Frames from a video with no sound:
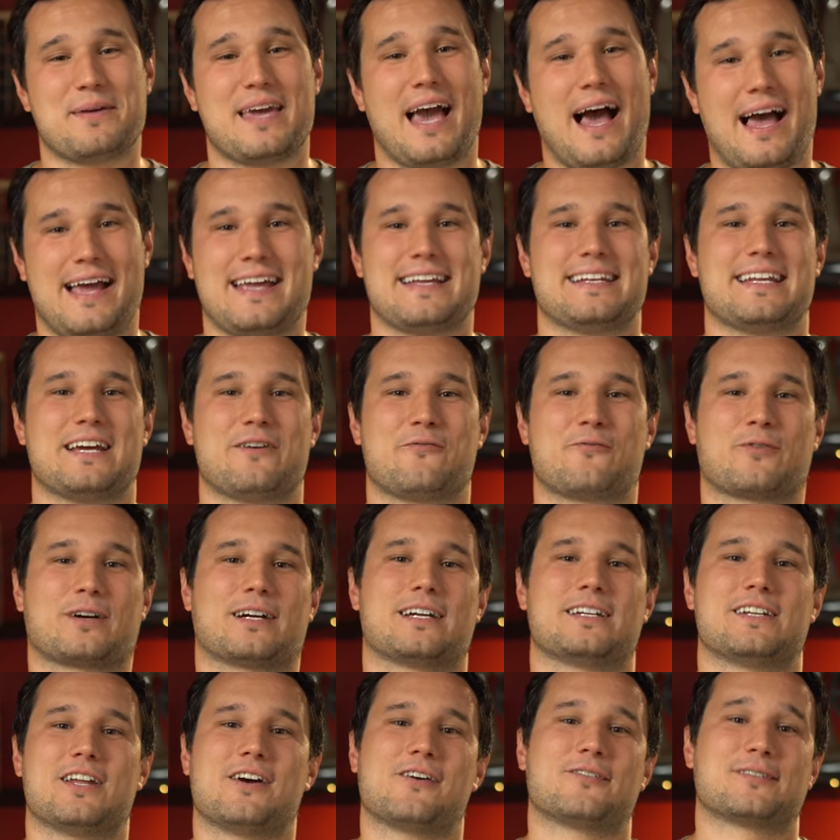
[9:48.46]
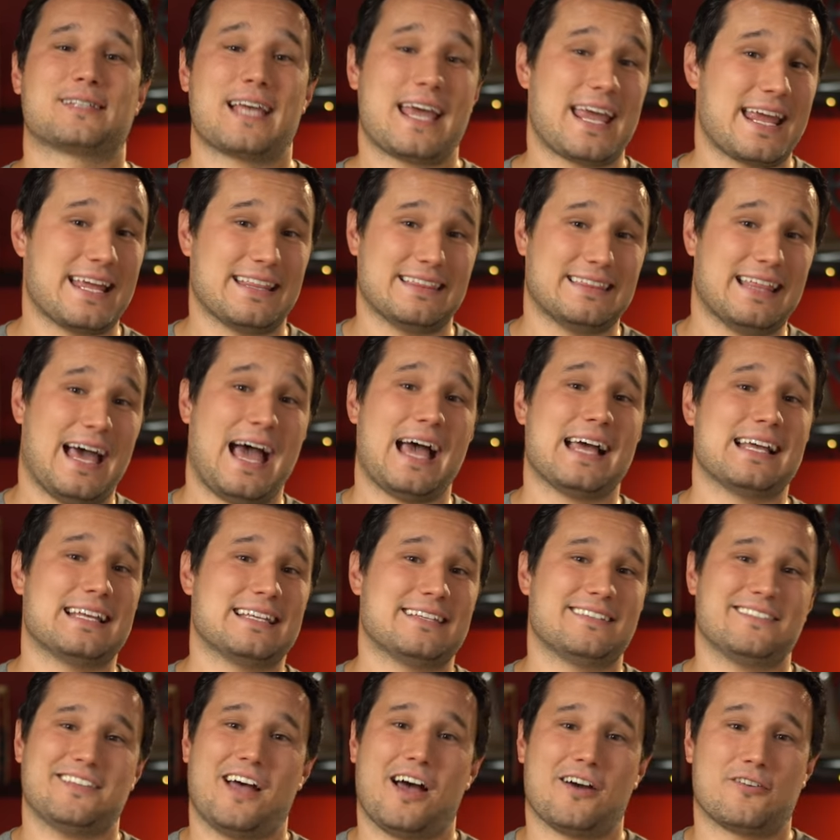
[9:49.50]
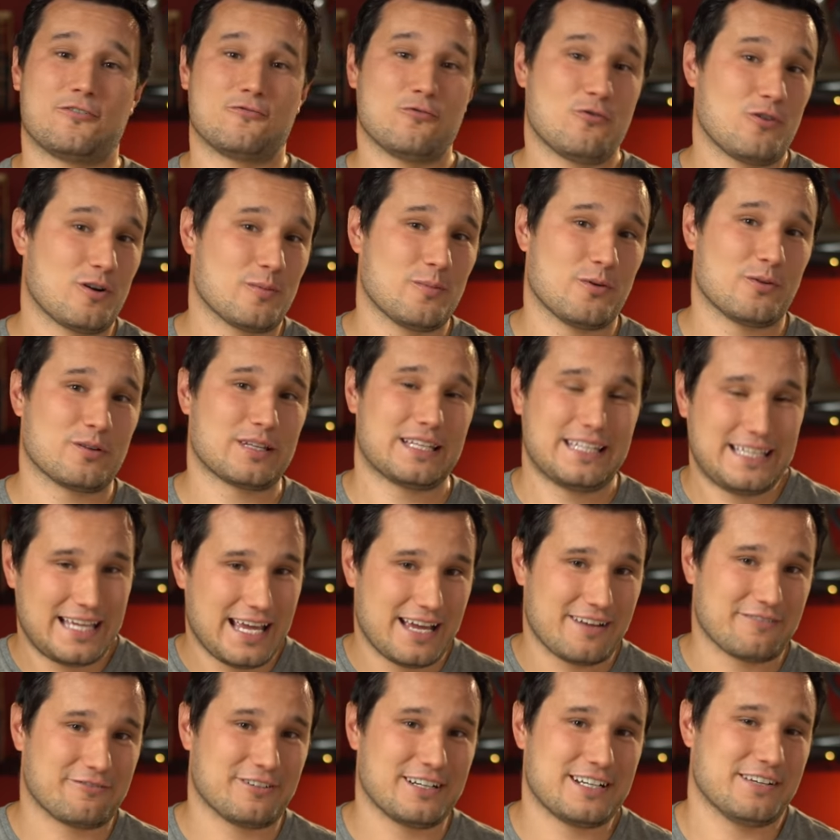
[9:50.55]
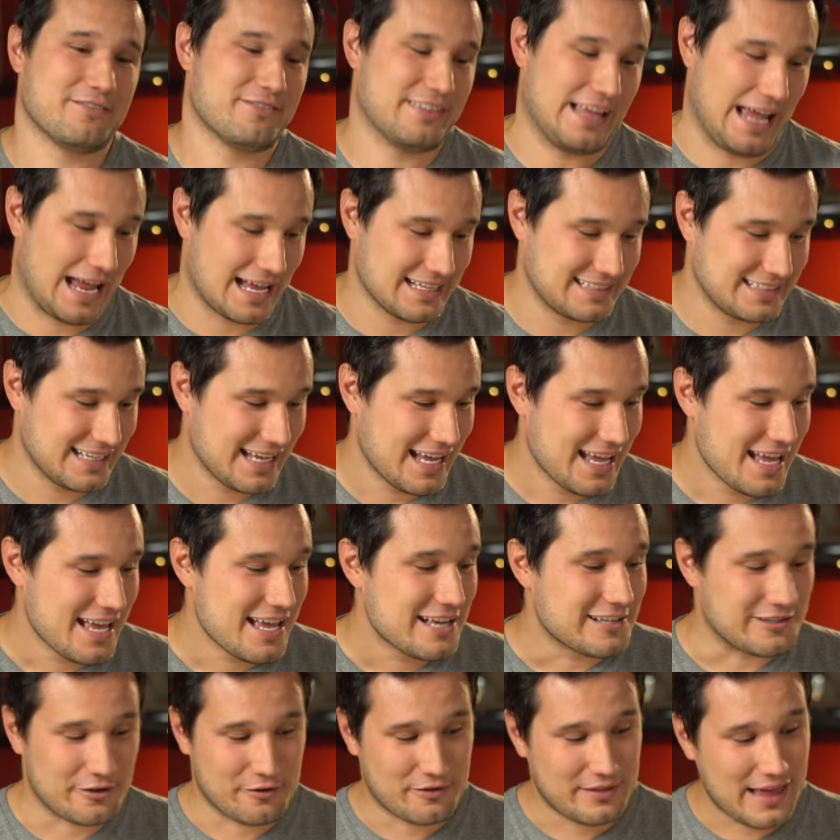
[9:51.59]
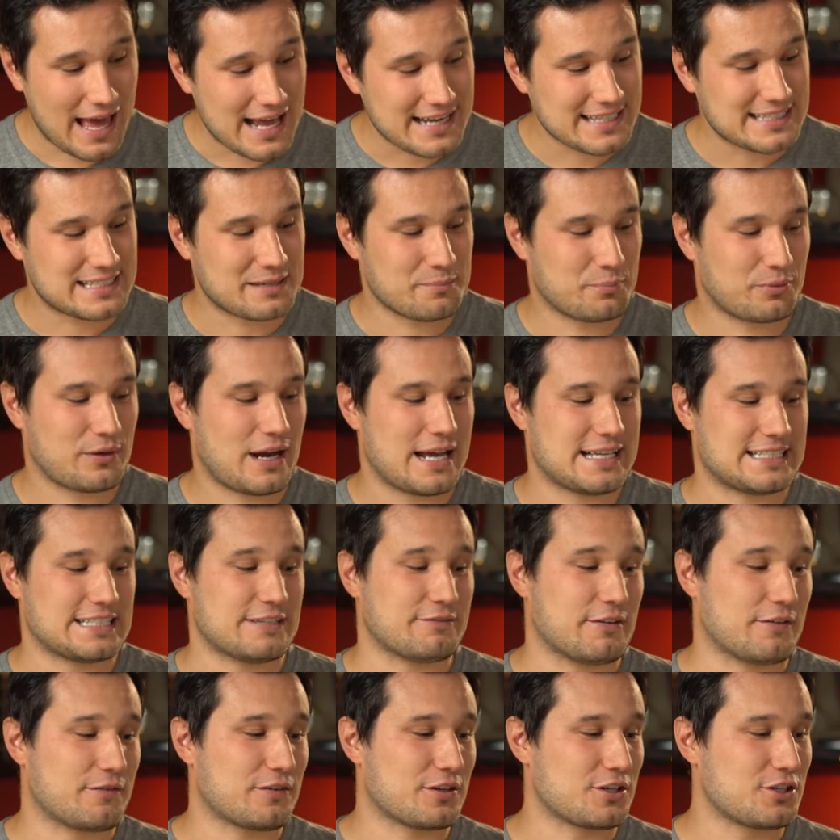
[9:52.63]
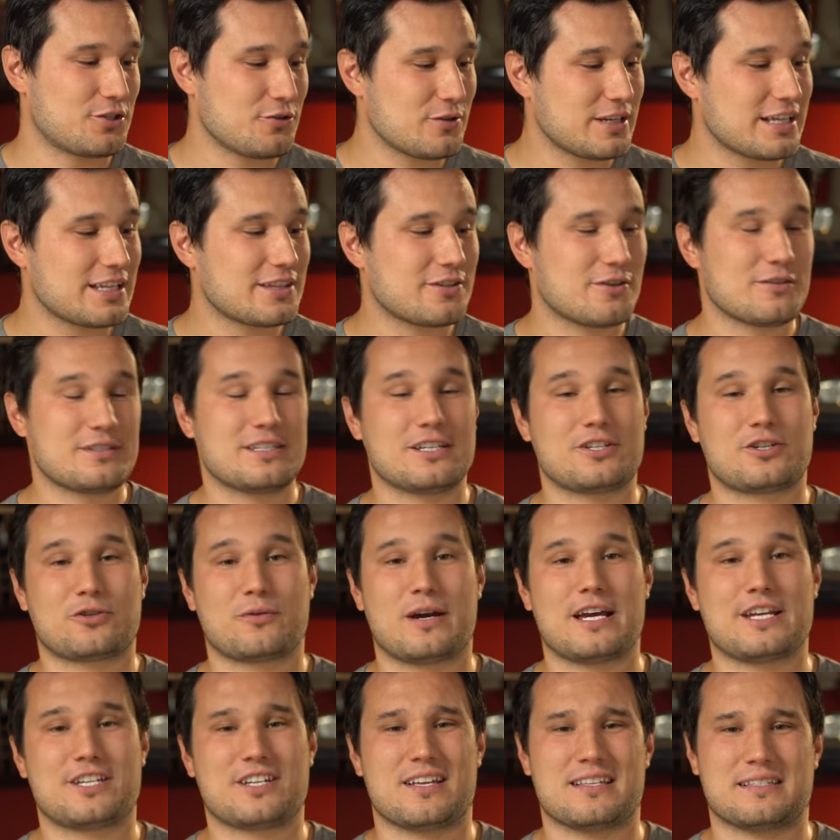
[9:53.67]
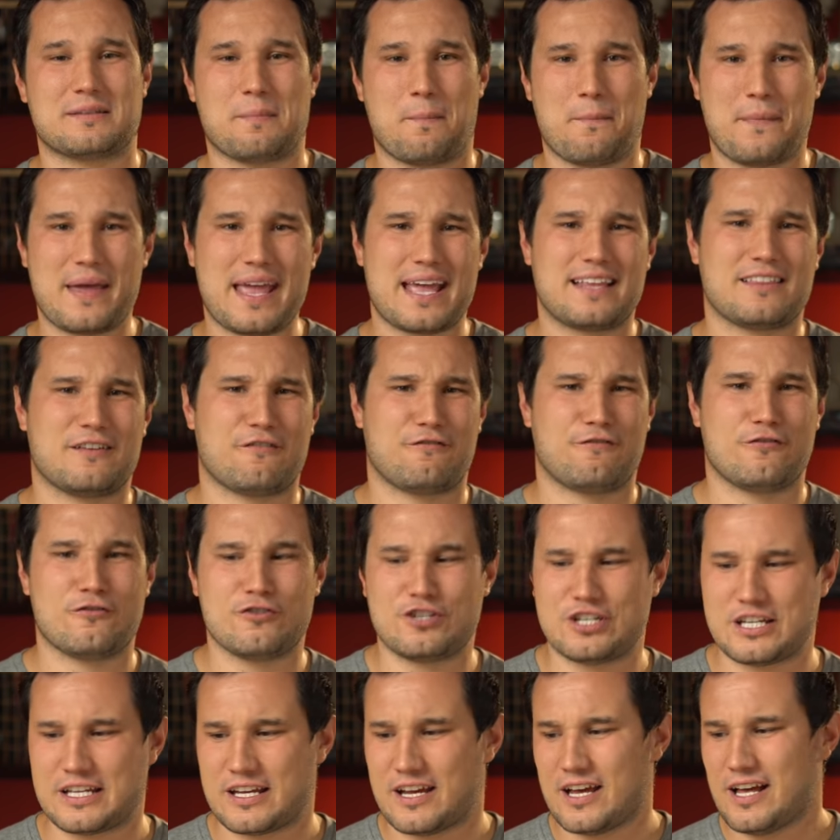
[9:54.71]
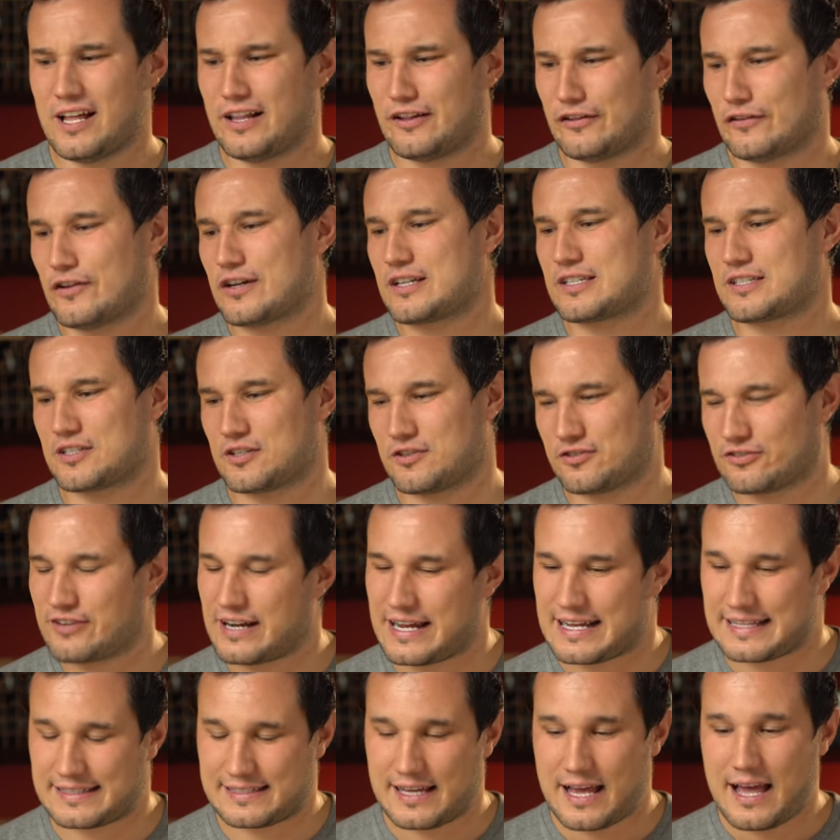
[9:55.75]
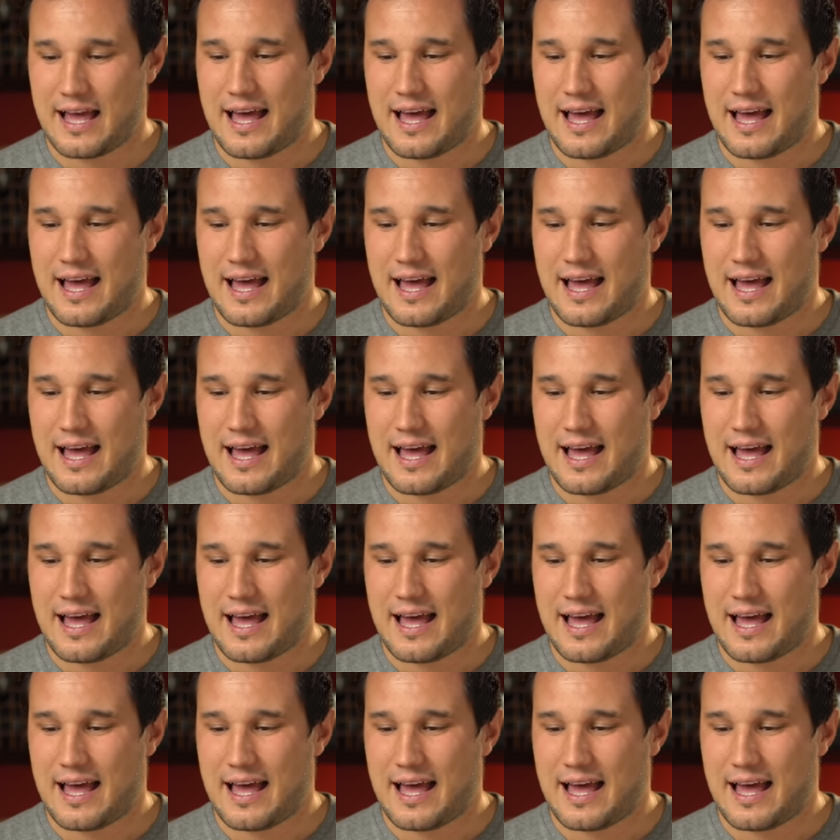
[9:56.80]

behind it where it knows, hey, that is not normal, get rid of that. So that is impressive. If you're shooting those situations, man, the Fuji looks great.